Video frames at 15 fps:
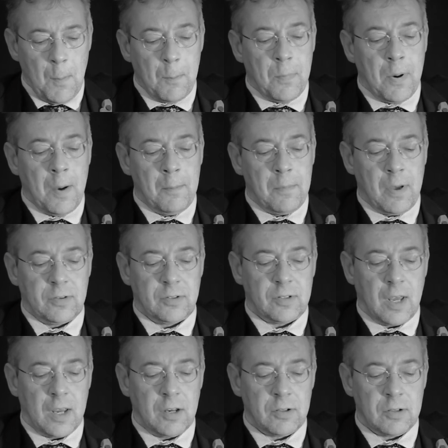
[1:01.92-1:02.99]
Pump
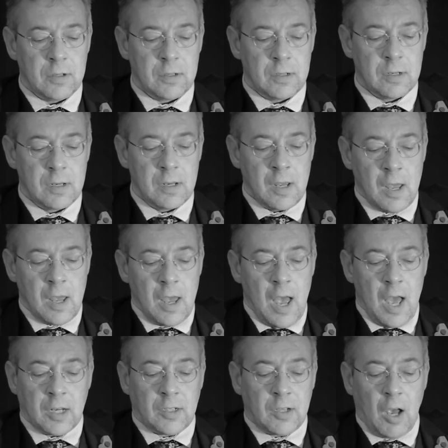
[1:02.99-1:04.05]
station,
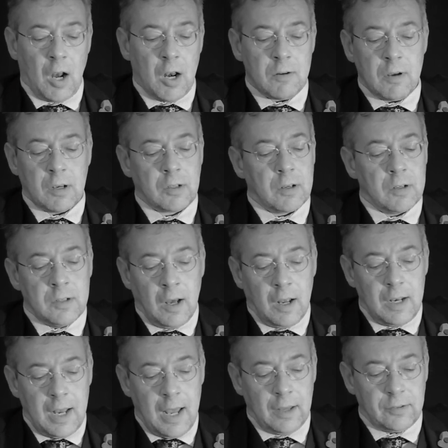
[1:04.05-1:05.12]
and cholera could not
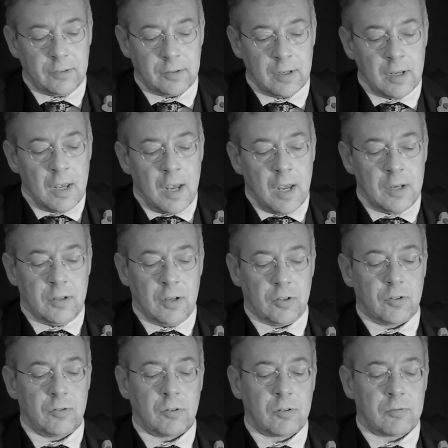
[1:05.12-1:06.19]
last,
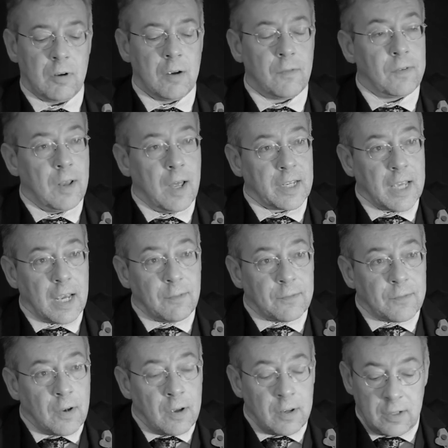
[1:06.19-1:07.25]
industrial growth like a
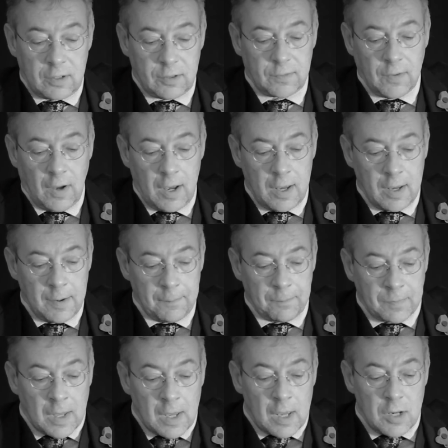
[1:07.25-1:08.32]
furnace fire.
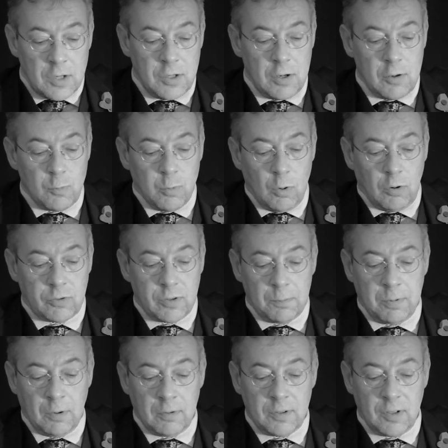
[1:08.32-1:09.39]
New
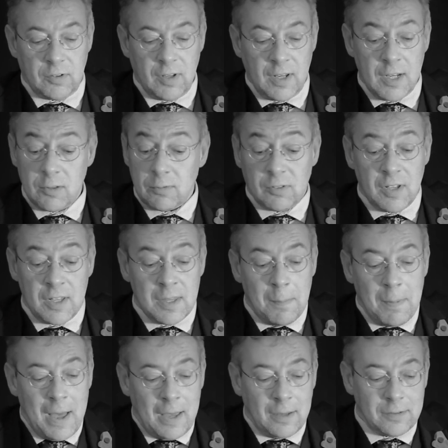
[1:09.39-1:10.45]
waterborne disease was in the
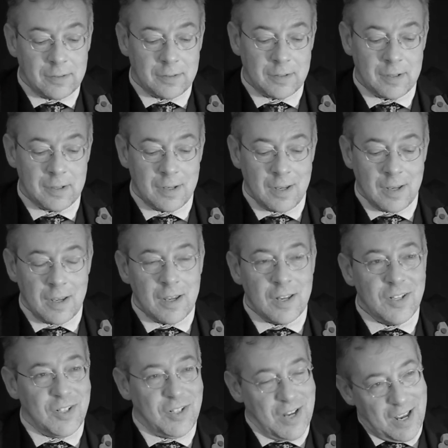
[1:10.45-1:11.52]
past.
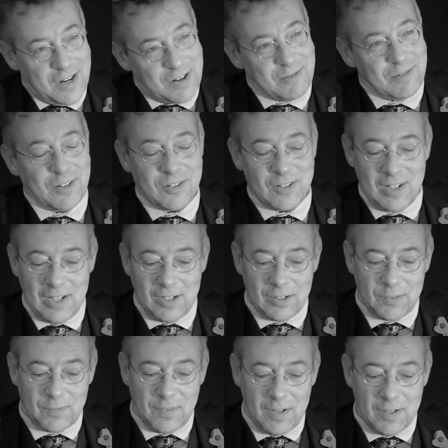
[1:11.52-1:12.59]
Generous
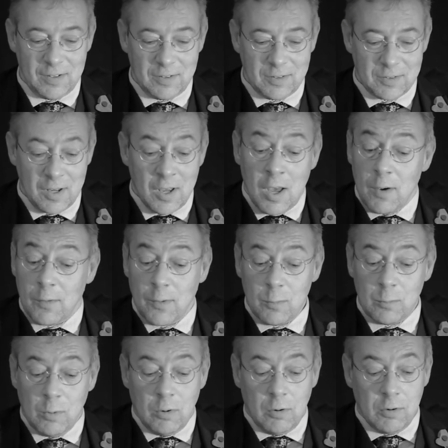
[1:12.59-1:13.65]
Litchfield, for
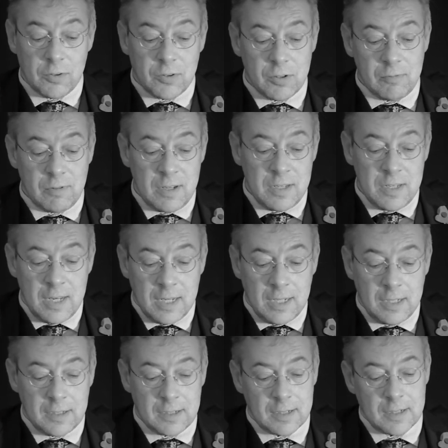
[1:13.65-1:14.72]
water in
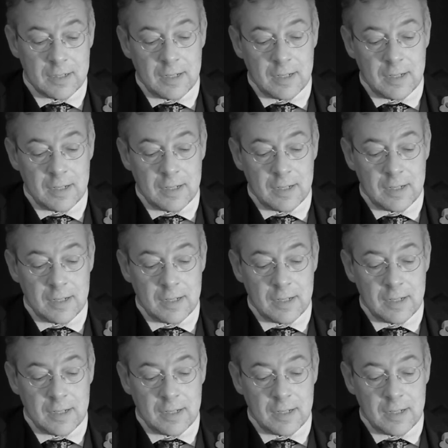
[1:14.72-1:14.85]
need.